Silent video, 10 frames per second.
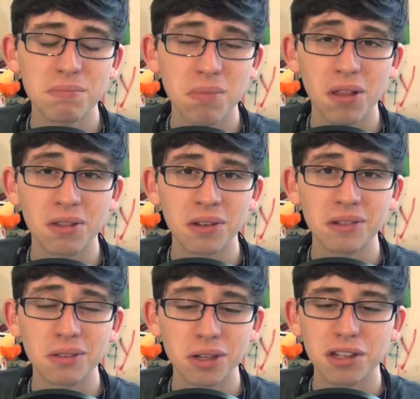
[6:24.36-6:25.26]
his
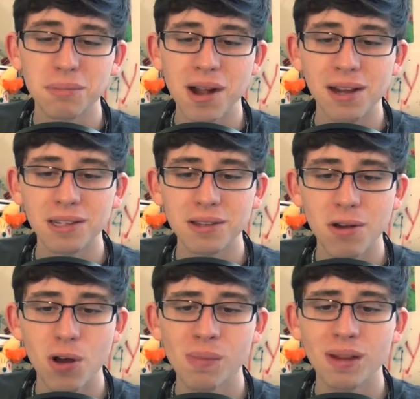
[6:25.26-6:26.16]
mother, took the bodies
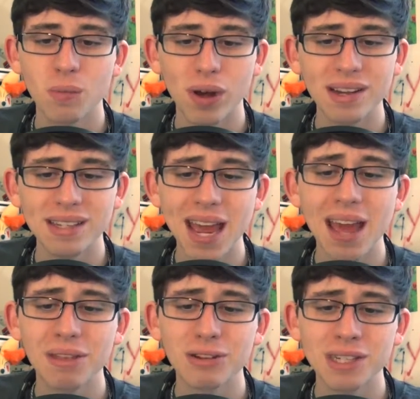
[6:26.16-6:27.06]
home, where he
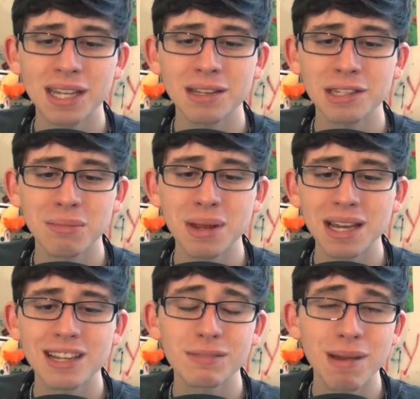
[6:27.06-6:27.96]
tanned their skins to
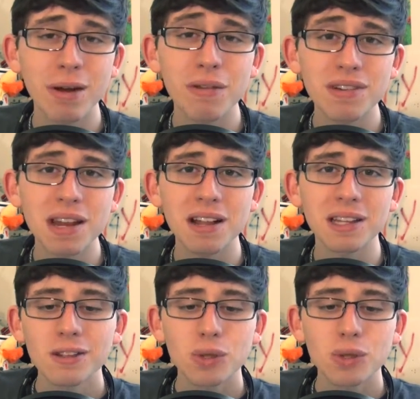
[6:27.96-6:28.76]
make his paraphernalia.